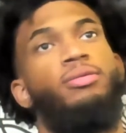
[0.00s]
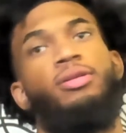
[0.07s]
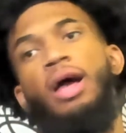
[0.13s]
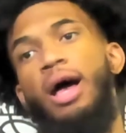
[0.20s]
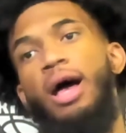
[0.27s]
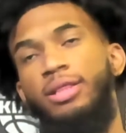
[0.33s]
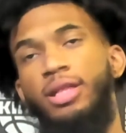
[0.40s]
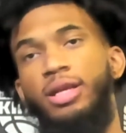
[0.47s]

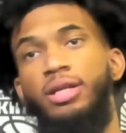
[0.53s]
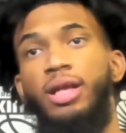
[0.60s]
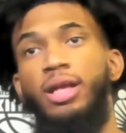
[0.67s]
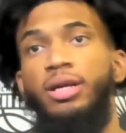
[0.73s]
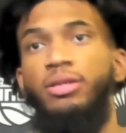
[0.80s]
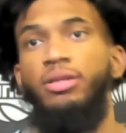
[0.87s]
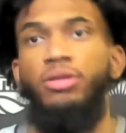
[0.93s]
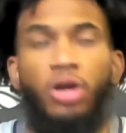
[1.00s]
I think
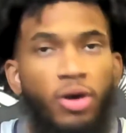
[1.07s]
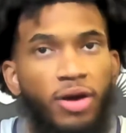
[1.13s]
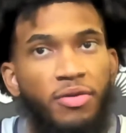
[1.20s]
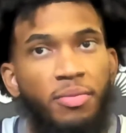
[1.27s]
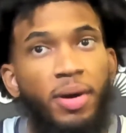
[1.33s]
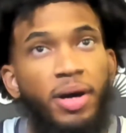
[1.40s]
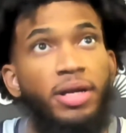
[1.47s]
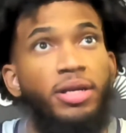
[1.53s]
that, you know,
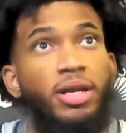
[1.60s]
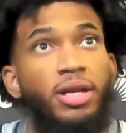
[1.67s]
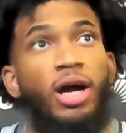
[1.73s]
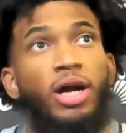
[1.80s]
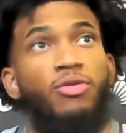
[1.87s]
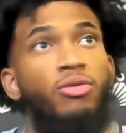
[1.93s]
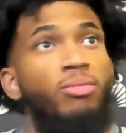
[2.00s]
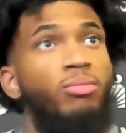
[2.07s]
everybody in the
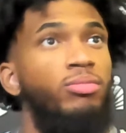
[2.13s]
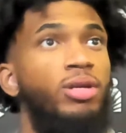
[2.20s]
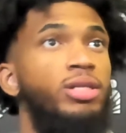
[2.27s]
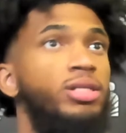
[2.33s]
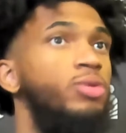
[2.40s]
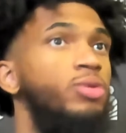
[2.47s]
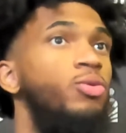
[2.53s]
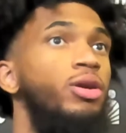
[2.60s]
locker room
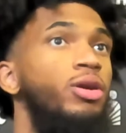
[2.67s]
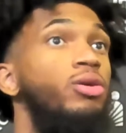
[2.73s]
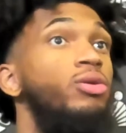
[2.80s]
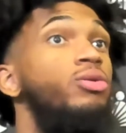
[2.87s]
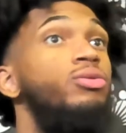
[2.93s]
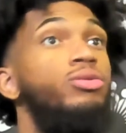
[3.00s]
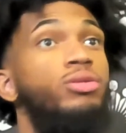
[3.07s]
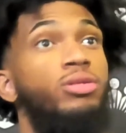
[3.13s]
doesn't want to
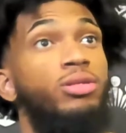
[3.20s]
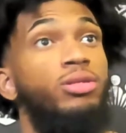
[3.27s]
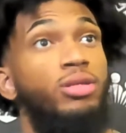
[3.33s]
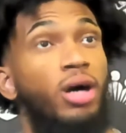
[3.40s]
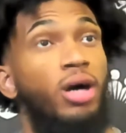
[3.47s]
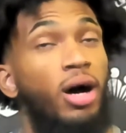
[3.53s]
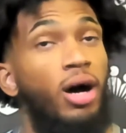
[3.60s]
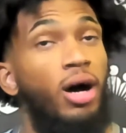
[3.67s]
lose.
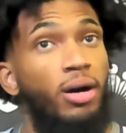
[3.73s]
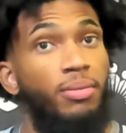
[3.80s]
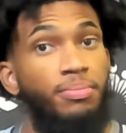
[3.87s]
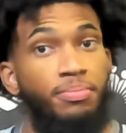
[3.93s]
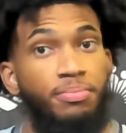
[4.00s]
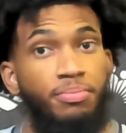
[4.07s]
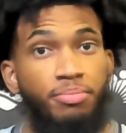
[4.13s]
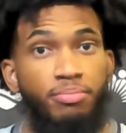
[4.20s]
Um,
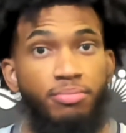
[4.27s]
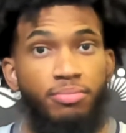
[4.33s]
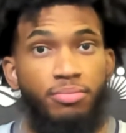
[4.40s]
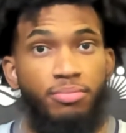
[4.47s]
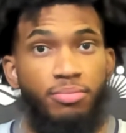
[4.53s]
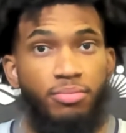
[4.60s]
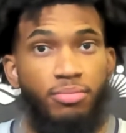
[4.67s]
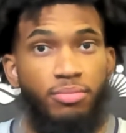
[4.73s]

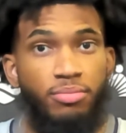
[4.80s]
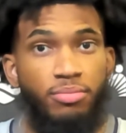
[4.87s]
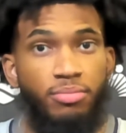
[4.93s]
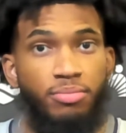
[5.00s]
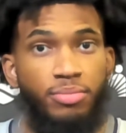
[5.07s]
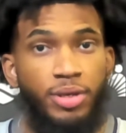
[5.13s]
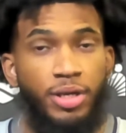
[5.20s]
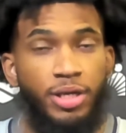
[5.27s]

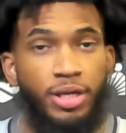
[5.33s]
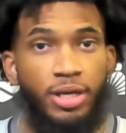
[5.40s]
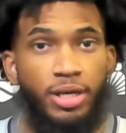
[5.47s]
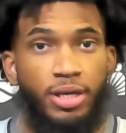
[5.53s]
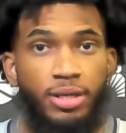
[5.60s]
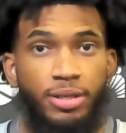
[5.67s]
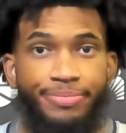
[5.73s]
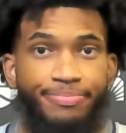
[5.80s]
but,
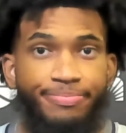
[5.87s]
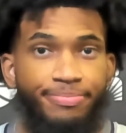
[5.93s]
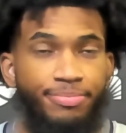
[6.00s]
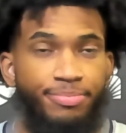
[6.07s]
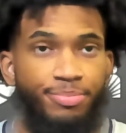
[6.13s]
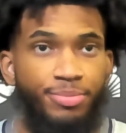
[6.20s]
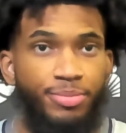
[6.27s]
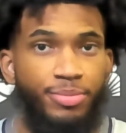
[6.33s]

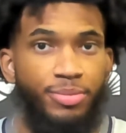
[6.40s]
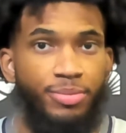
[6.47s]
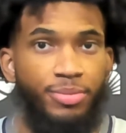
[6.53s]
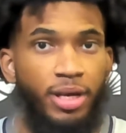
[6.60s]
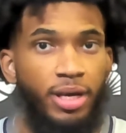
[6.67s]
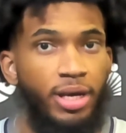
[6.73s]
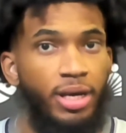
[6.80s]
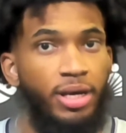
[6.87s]
uh,
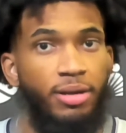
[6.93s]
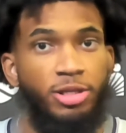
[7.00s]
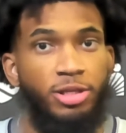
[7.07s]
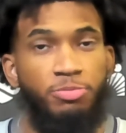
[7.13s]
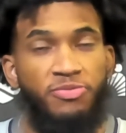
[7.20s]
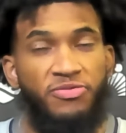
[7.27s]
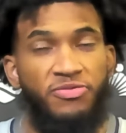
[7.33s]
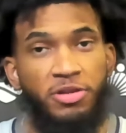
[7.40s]
again,
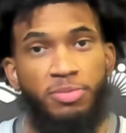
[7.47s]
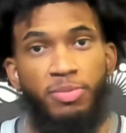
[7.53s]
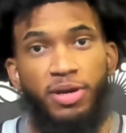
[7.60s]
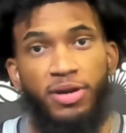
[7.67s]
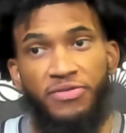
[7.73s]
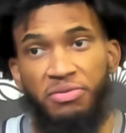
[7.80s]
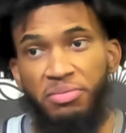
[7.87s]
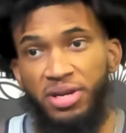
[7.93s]

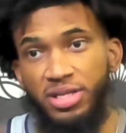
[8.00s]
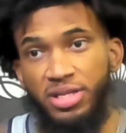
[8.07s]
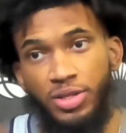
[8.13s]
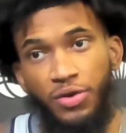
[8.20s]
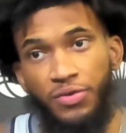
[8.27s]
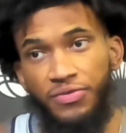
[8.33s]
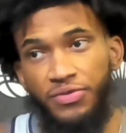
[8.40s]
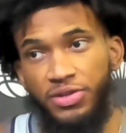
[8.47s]
speaking for
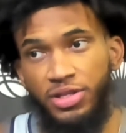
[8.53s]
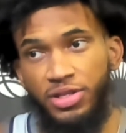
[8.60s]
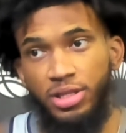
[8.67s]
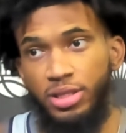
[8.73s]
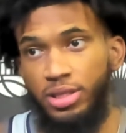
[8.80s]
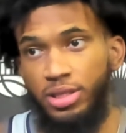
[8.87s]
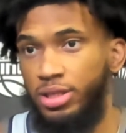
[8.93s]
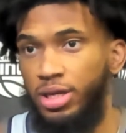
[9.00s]
myself, it's
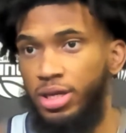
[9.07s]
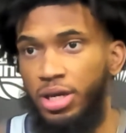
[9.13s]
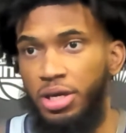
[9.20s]
just